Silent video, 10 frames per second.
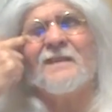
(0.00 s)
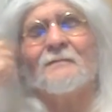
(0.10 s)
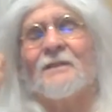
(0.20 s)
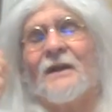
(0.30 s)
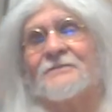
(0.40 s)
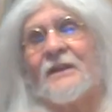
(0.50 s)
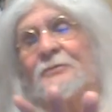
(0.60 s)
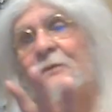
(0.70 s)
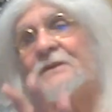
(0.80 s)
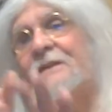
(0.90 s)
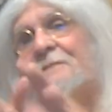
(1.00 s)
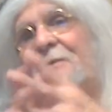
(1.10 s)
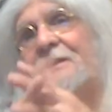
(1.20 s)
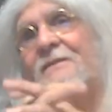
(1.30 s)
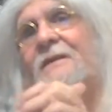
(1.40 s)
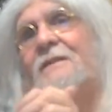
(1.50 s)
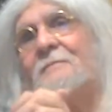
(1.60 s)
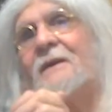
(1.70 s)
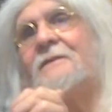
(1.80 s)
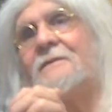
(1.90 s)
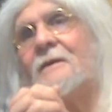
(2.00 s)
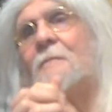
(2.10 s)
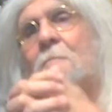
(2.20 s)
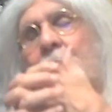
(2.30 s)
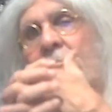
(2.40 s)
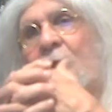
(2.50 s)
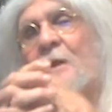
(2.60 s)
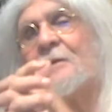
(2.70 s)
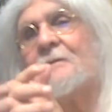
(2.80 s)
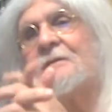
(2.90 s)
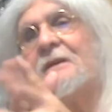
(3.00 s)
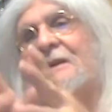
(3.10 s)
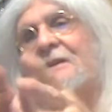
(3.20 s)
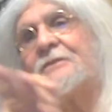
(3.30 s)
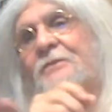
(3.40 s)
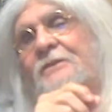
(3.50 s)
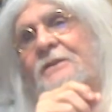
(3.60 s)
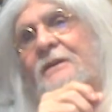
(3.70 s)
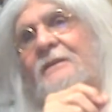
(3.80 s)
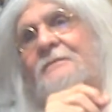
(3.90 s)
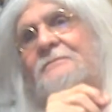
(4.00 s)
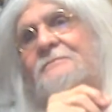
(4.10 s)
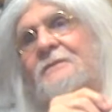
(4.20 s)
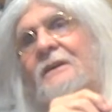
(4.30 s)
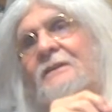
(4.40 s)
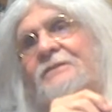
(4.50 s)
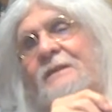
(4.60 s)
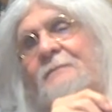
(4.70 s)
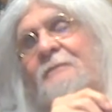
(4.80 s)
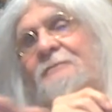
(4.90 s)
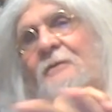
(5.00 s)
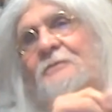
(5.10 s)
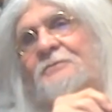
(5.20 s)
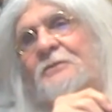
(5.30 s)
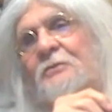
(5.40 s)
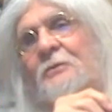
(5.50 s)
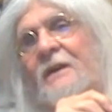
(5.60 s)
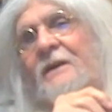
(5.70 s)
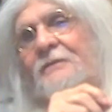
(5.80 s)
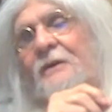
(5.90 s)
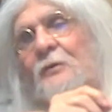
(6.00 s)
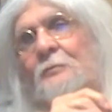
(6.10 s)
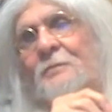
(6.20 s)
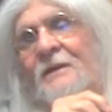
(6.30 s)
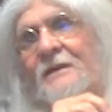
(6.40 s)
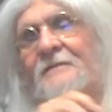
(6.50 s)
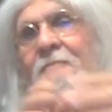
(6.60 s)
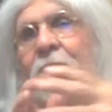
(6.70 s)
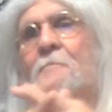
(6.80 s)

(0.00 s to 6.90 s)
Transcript: But that's that 3D pin that he made. And it took a, a team of folks to create the whole pin.